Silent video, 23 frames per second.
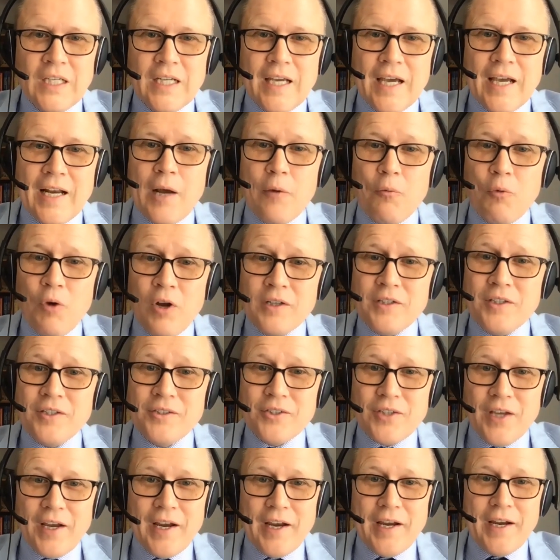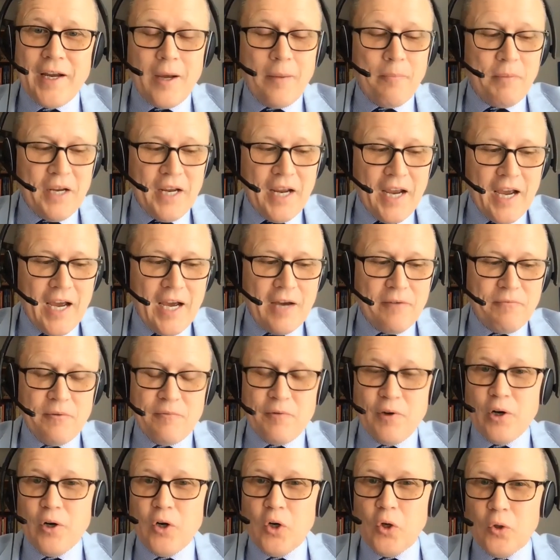And I want to say, on behalf of
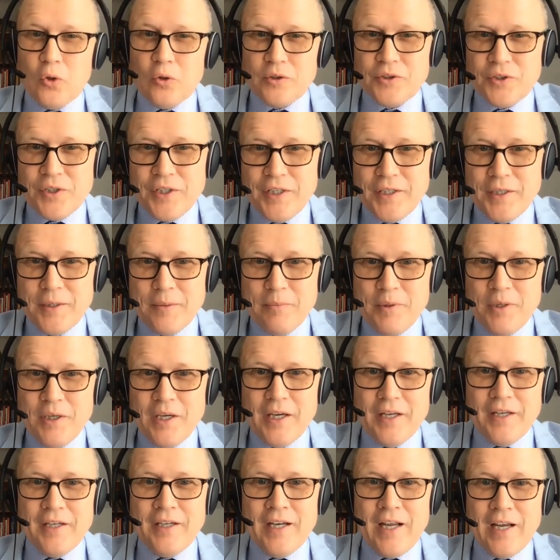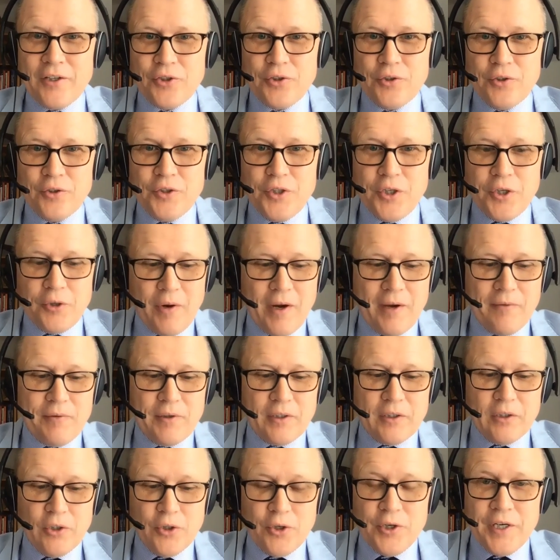our whole team at National Geographic
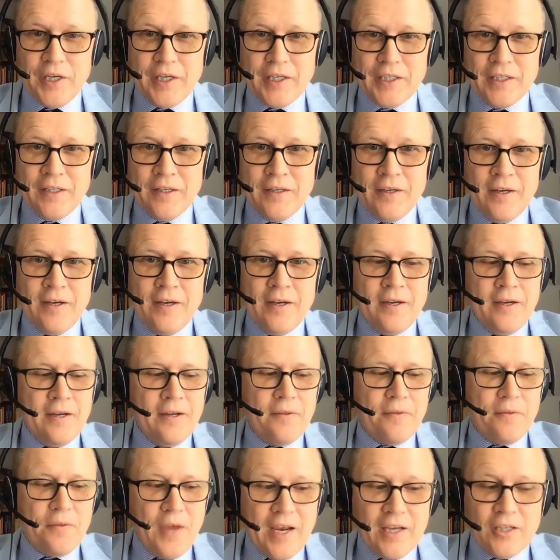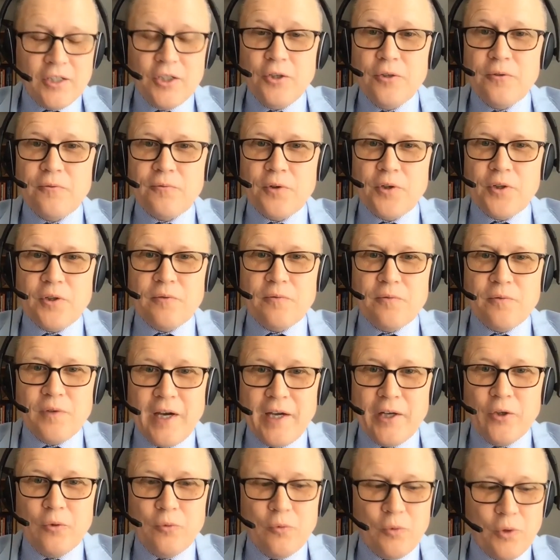Learning, thank you for the
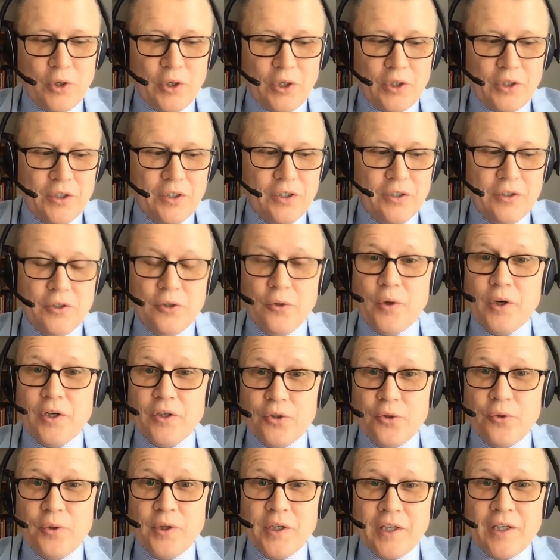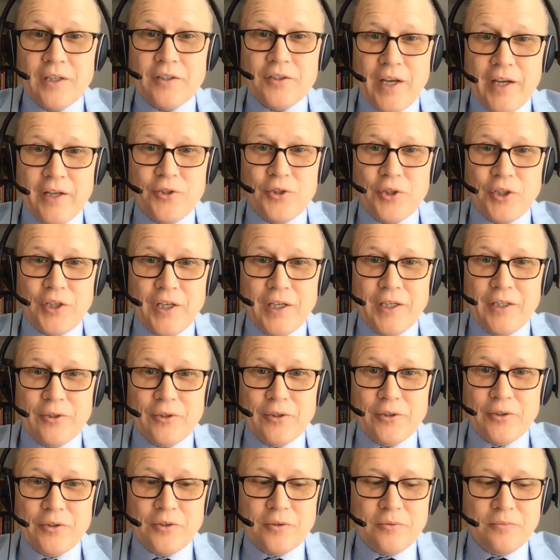vital work you are doing as
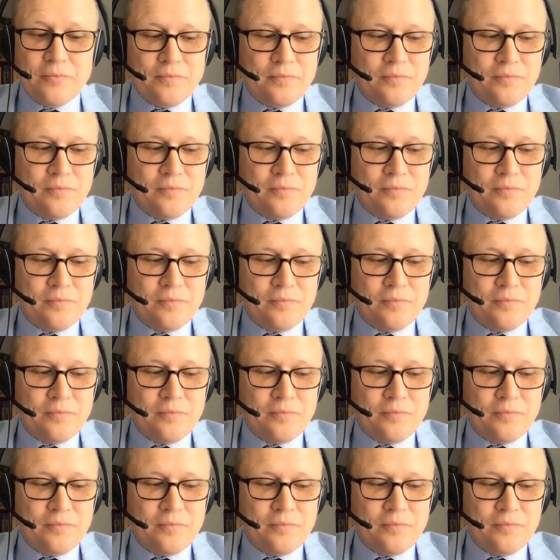educators.